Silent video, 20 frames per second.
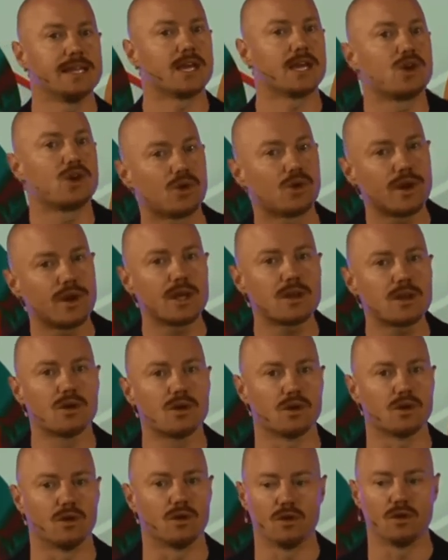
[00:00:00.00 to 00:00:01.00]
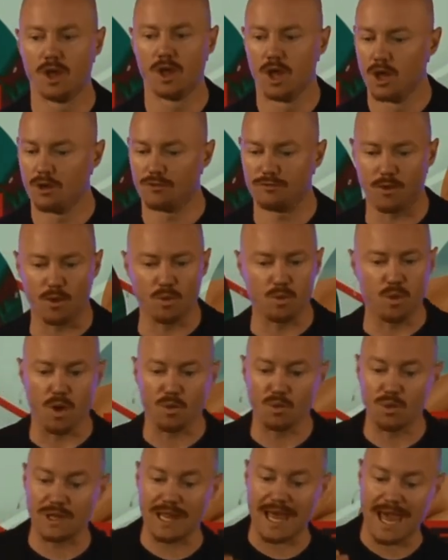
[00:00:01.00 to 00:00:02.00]
they're critical for
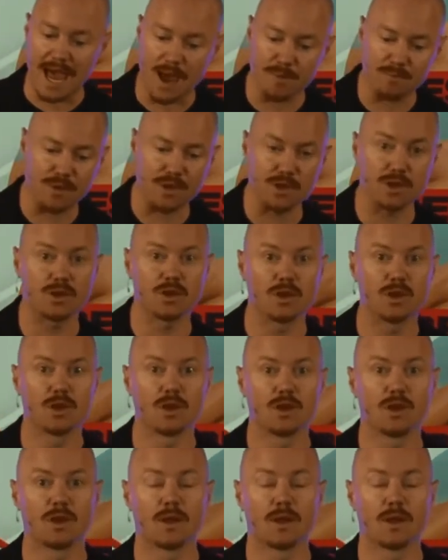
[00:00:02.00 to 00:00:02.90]
what will happen